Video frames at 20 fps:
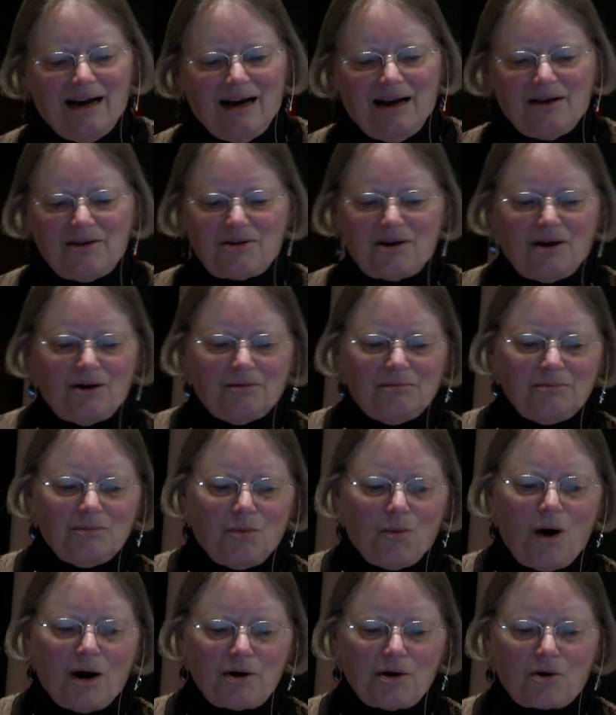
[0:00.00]
So
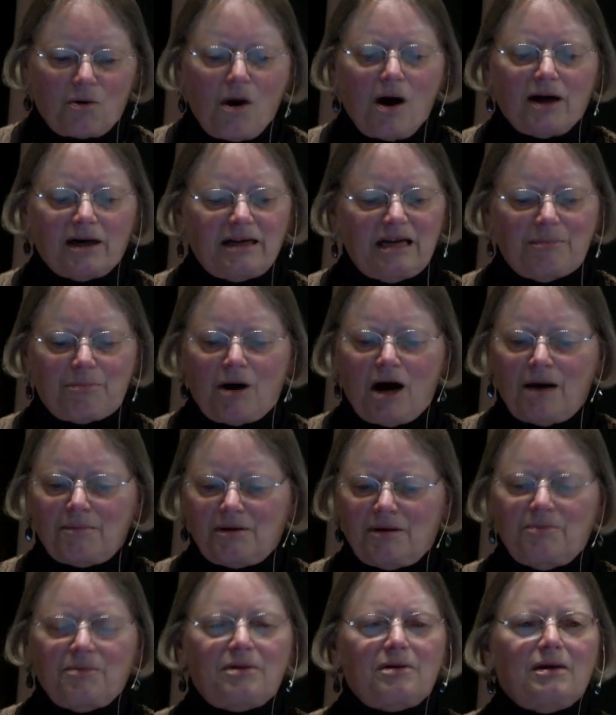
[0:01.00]
water quality
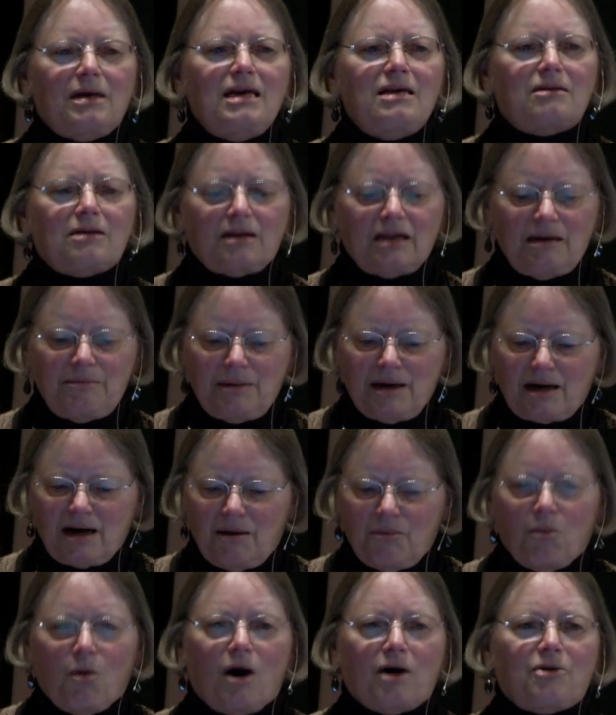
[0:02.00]
problems easily
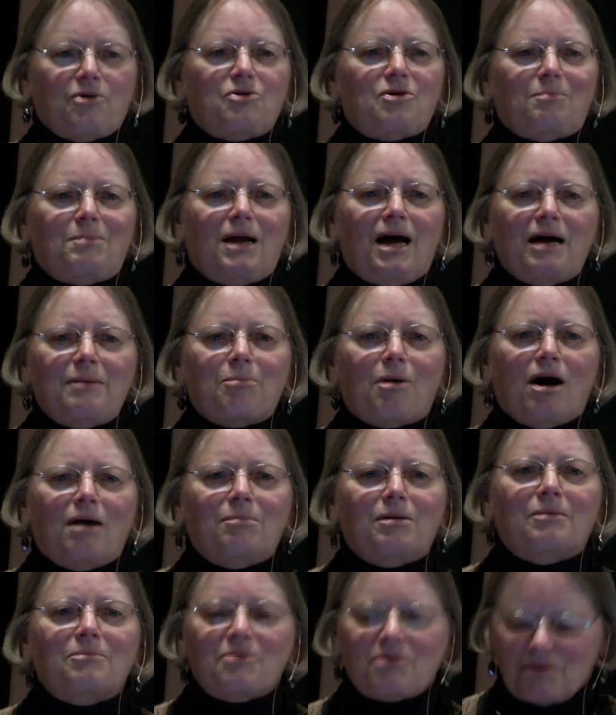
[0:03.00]
become water supply
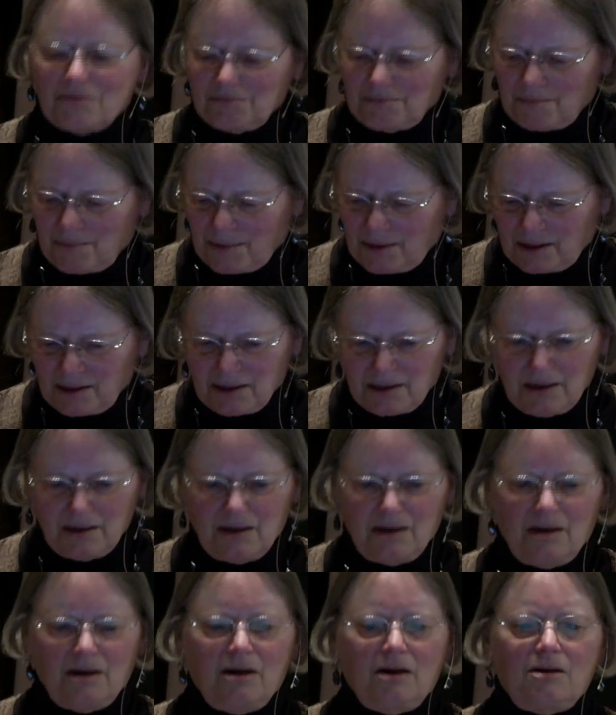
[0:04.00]
problems.
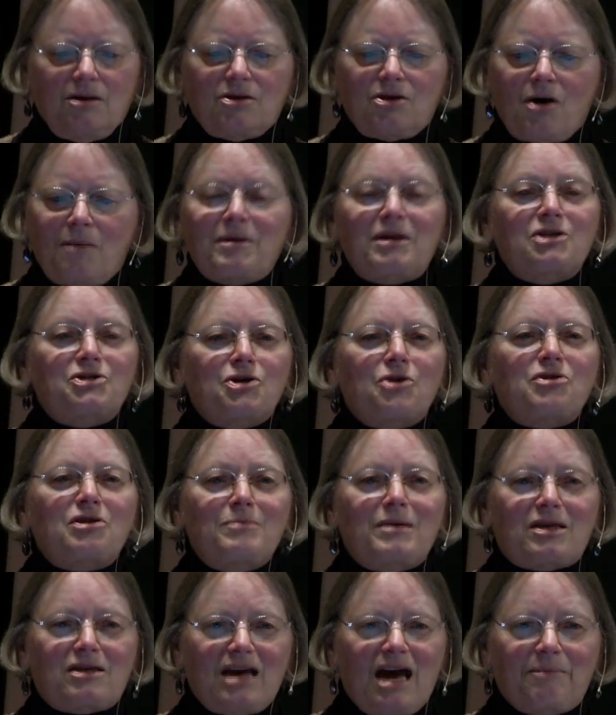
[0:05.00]
So I'm going to show some
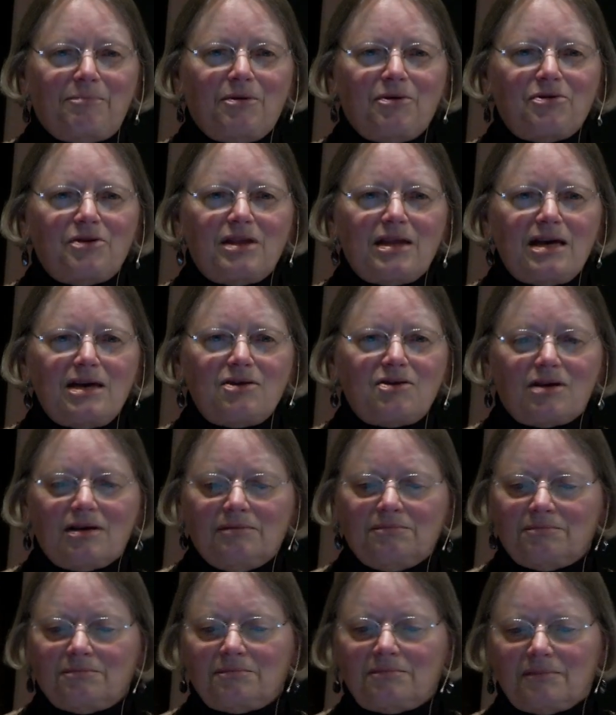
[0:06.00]
examples of these.
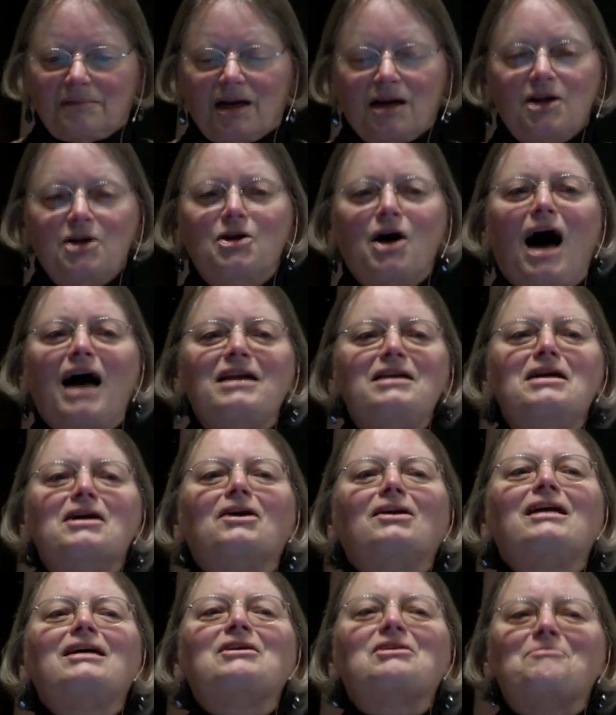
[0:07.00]
Not
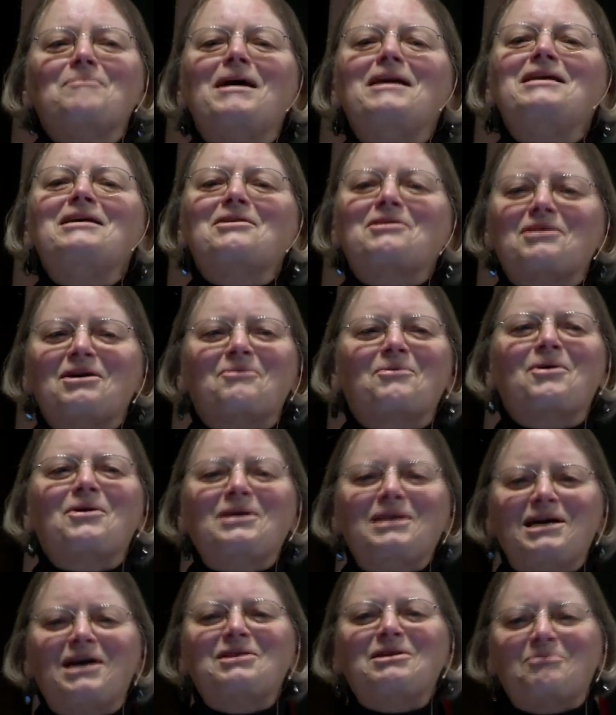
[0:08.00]
nearly as many as there were in
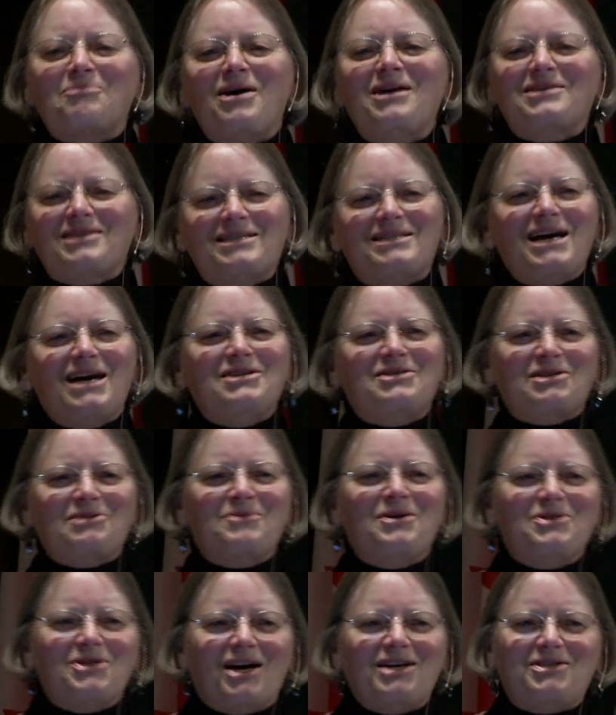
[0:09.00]
the other presentation,
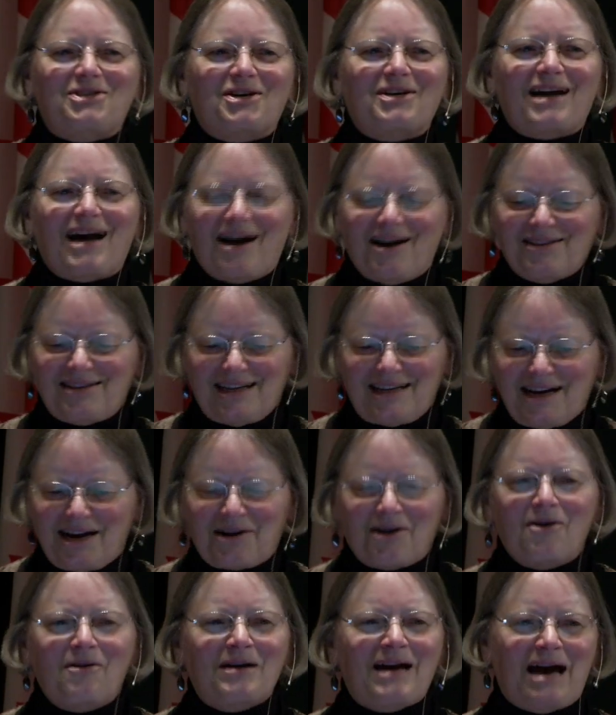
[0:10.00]
which I took out, that had
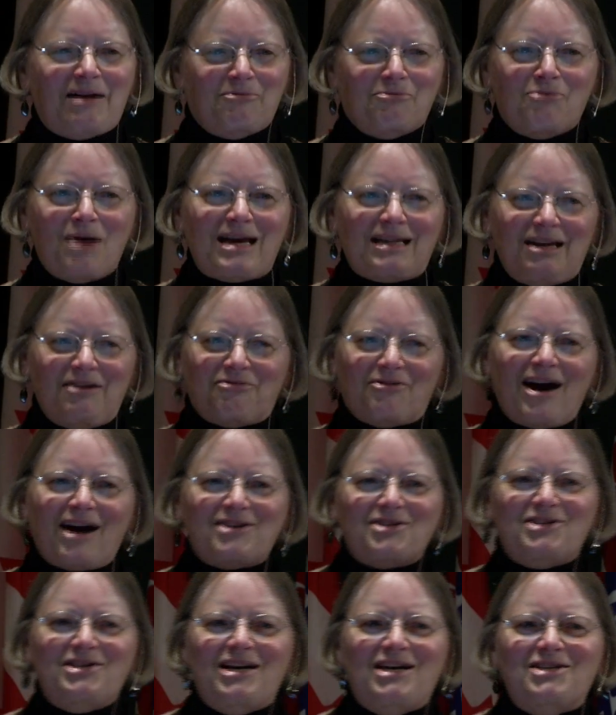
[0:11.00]
Rayleigh
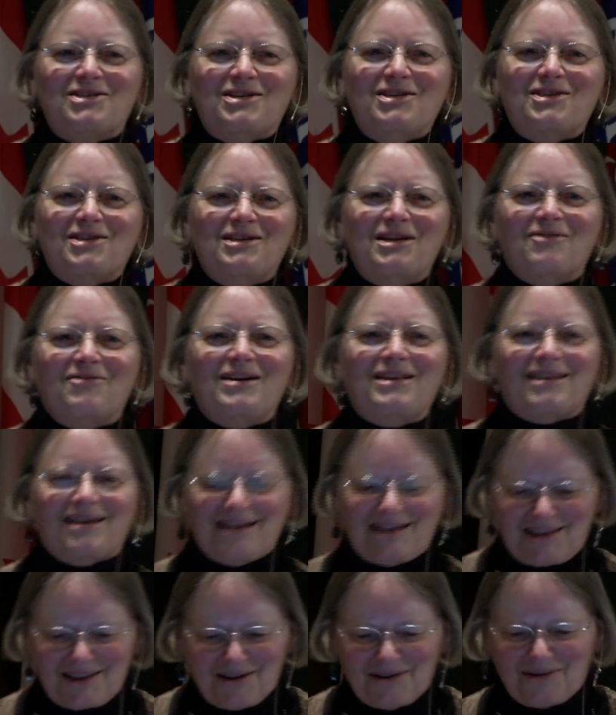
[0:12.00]
fractionations and everything.
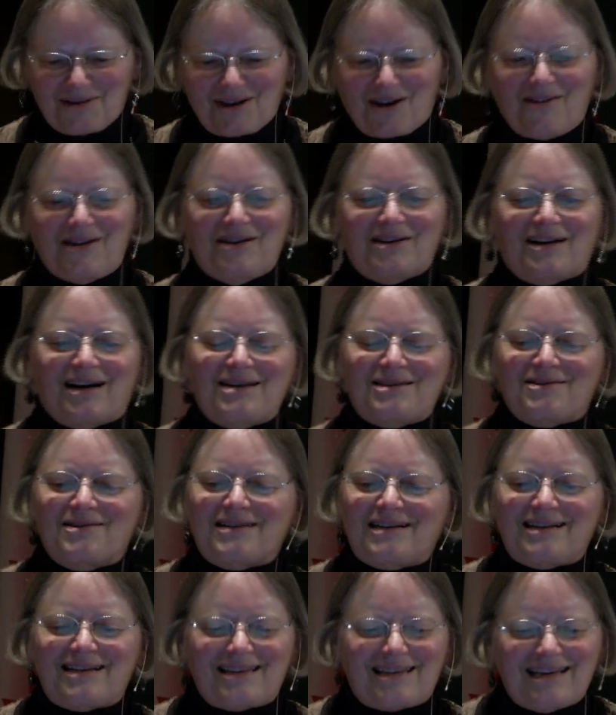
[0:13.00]
So sorry you guys don't
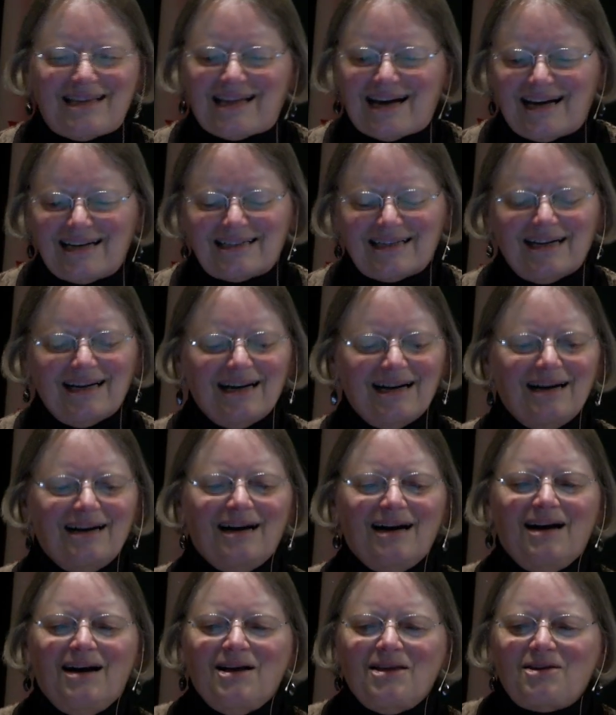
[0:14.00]
get to see that.
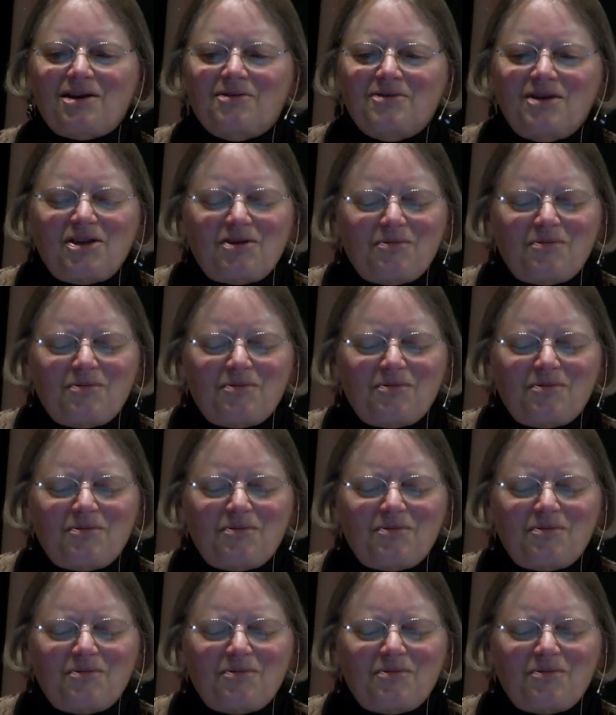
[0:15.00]
So this